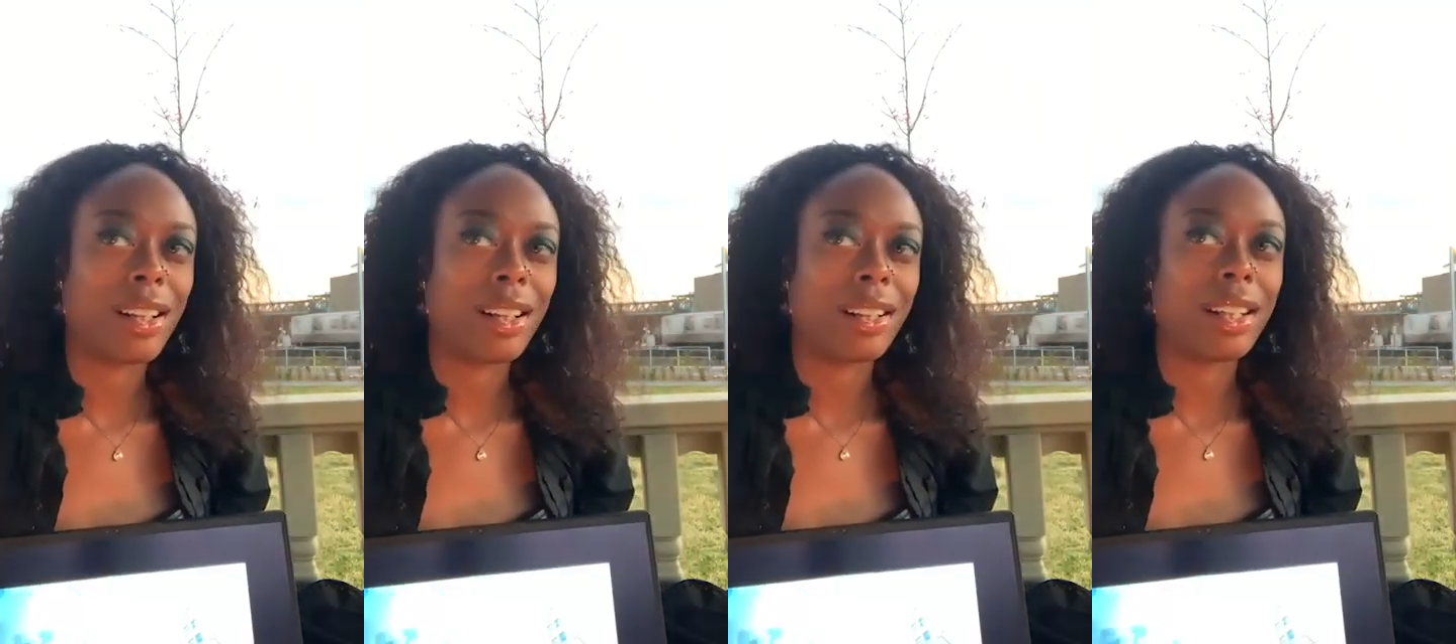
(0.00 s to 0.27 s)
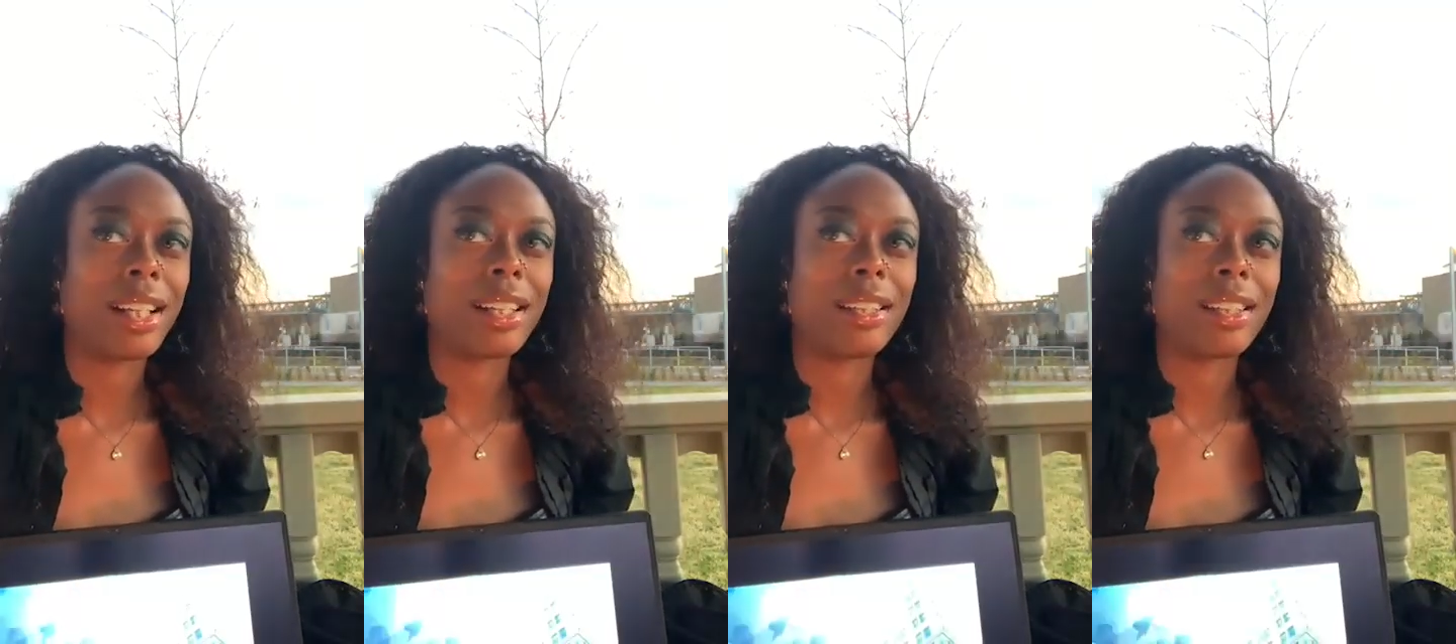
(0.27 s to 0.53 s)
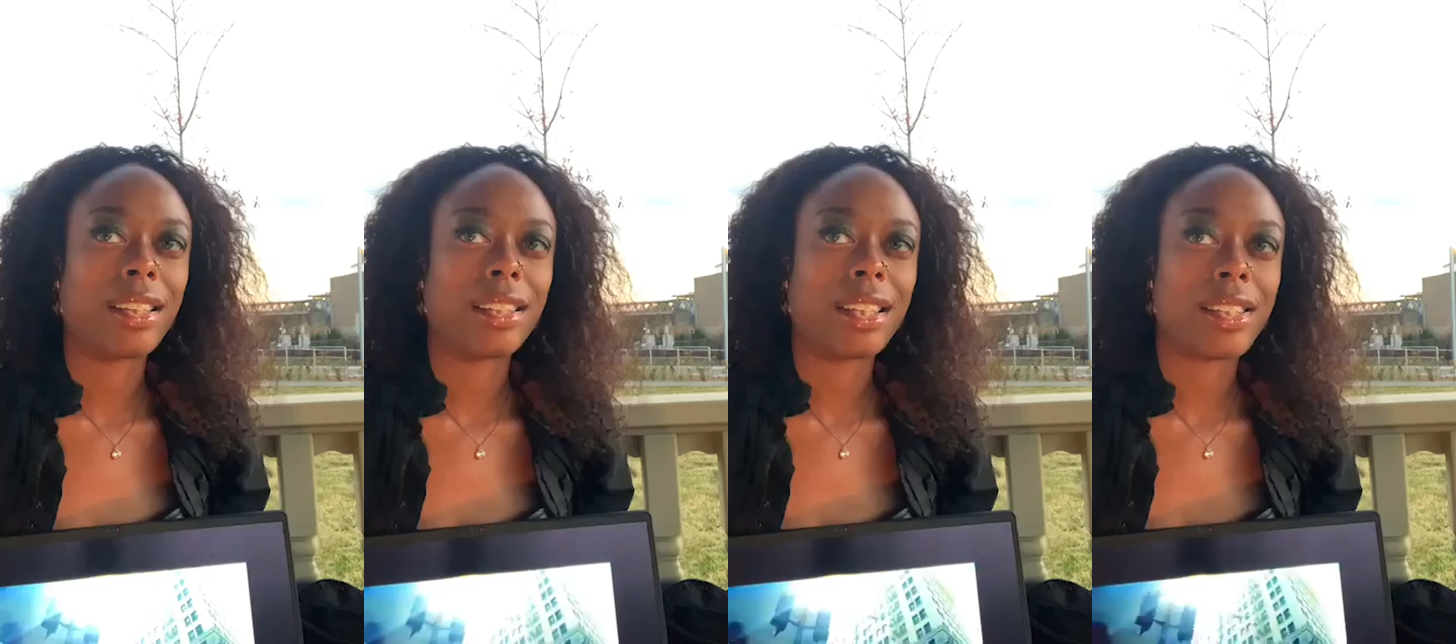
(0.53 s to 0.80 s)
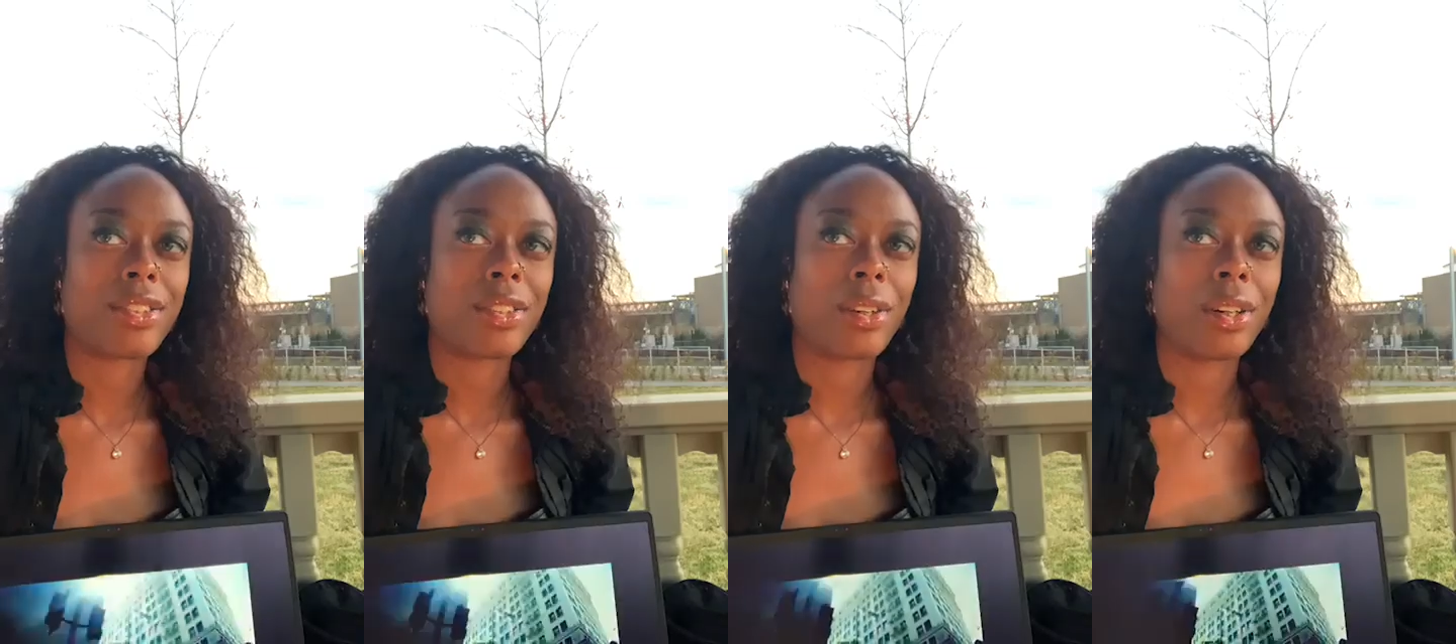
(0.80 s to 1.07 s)
art and the
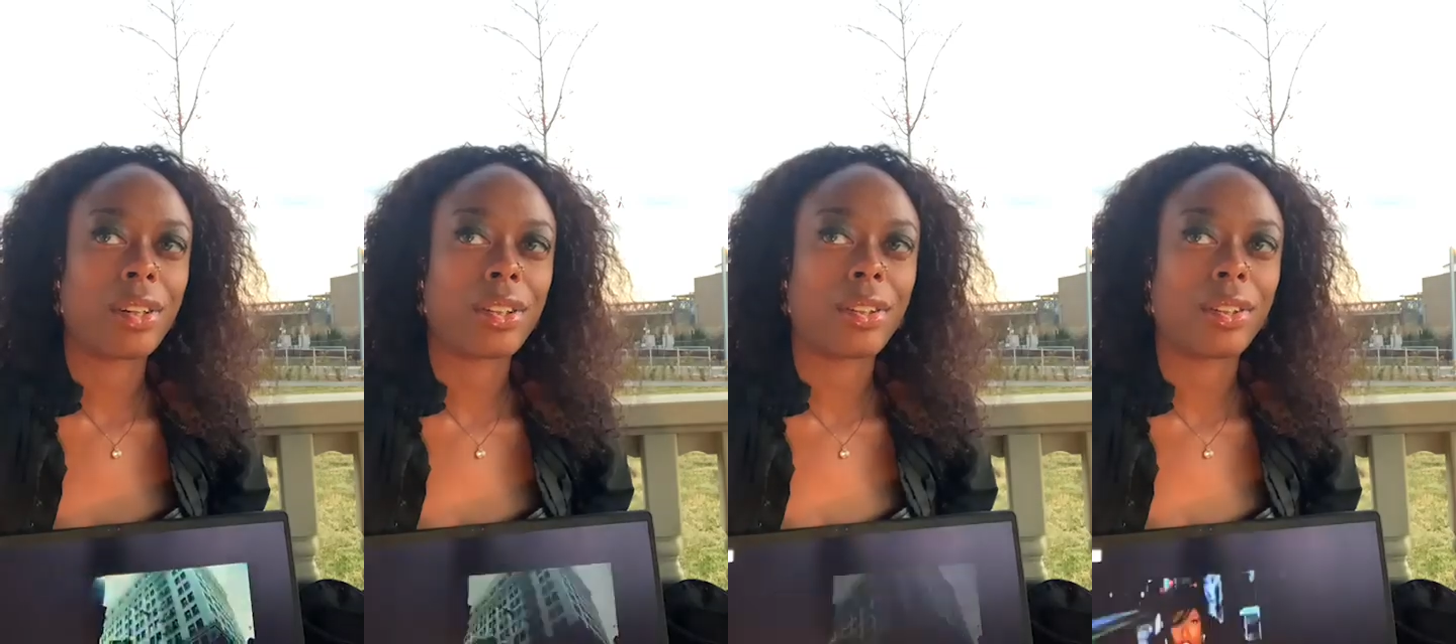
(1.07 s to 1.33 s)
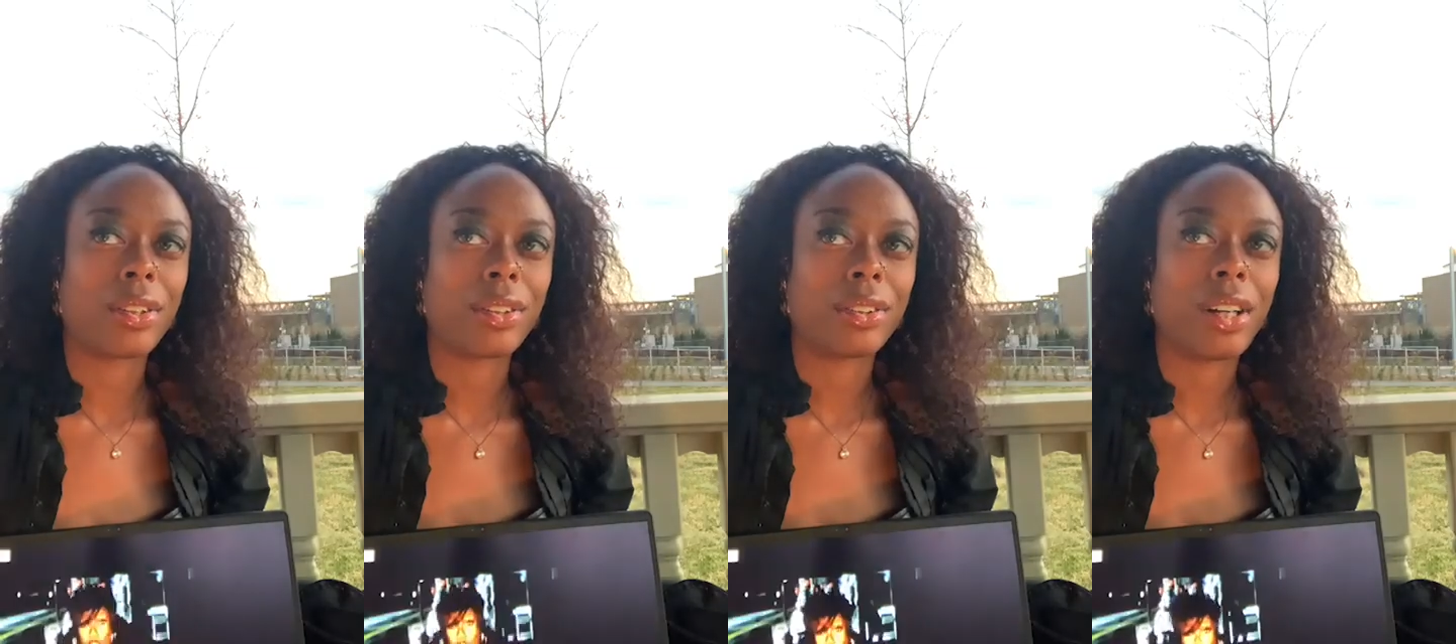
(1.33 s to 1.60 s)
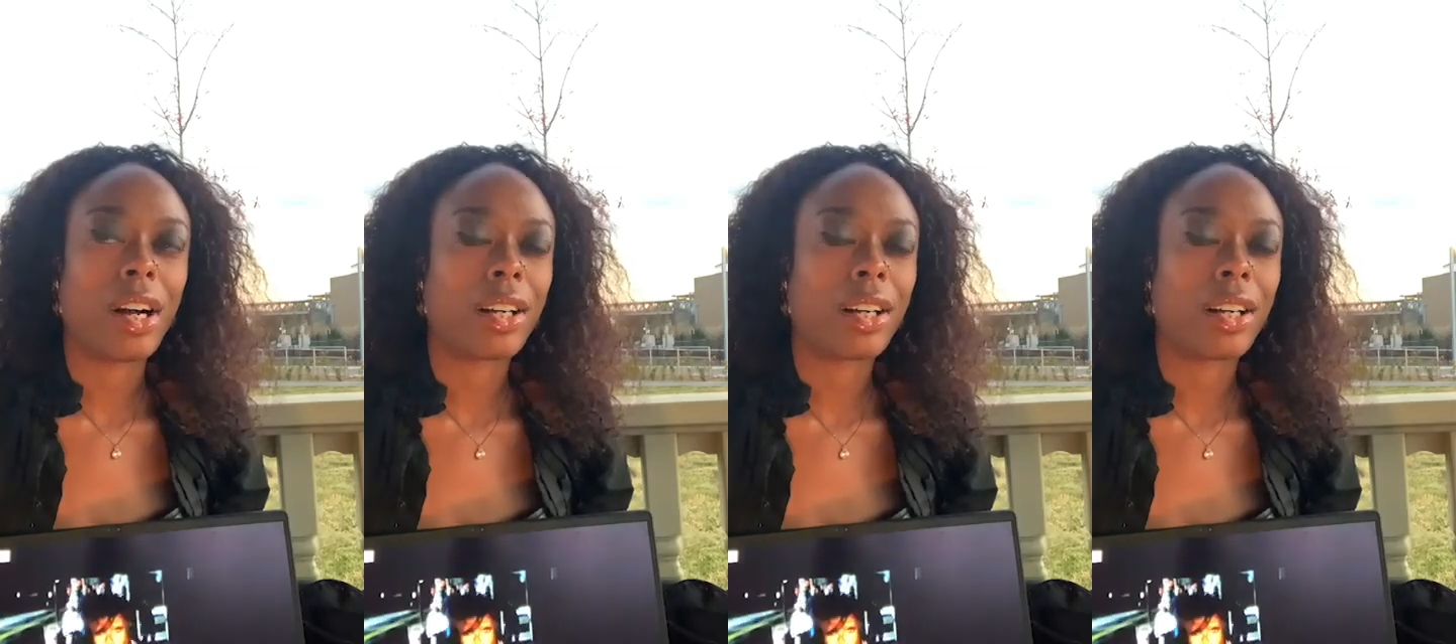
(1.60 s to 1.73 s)
historical